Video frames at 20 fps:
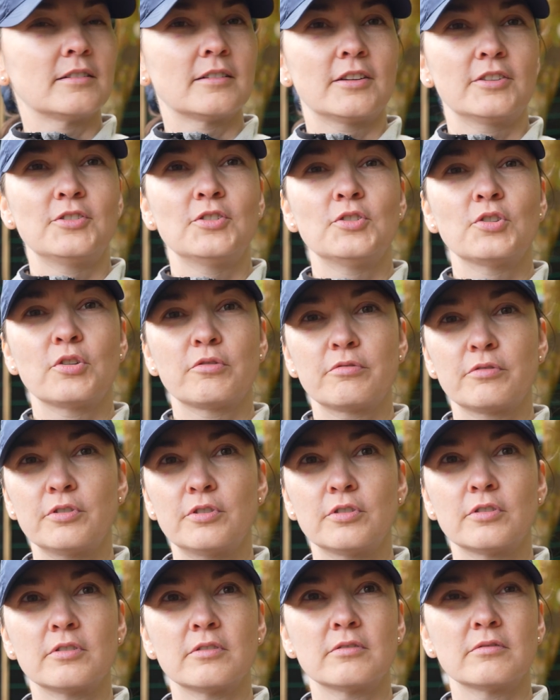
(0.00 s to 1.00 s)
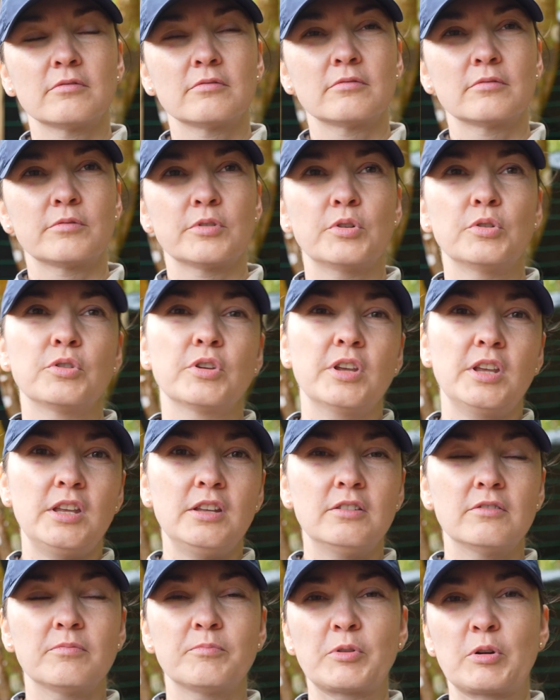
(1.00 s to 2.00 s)
I don't know if we're gonna
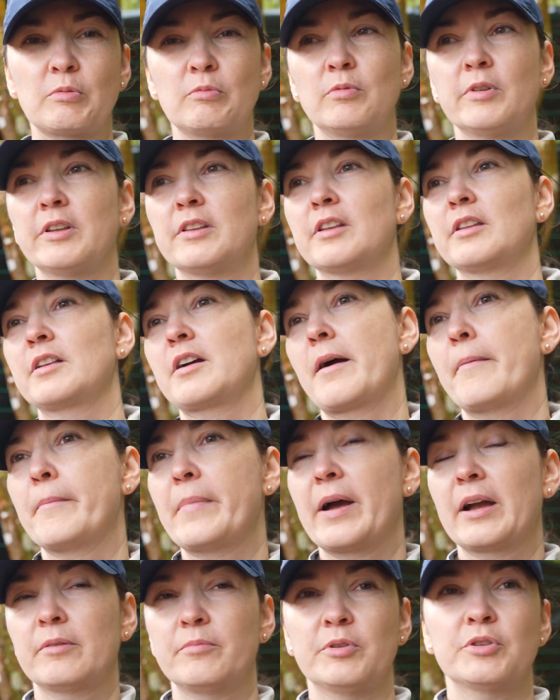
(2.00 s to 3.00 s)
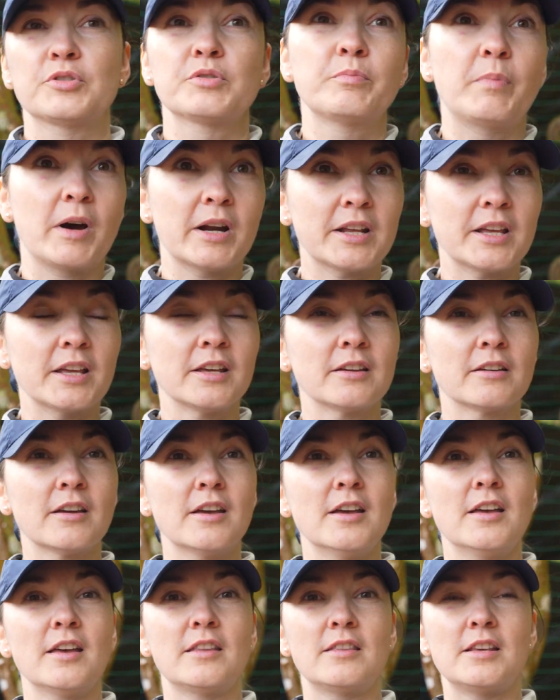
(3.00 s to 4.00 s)
eat probably and then come back, because parking,
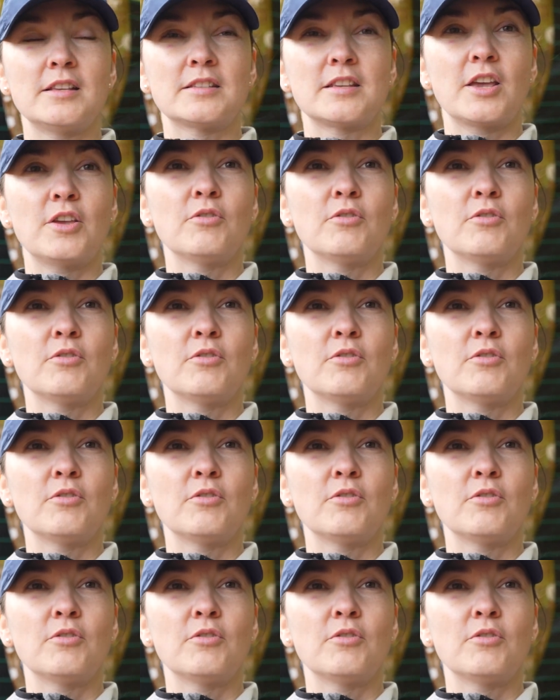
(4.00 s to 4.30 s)
they say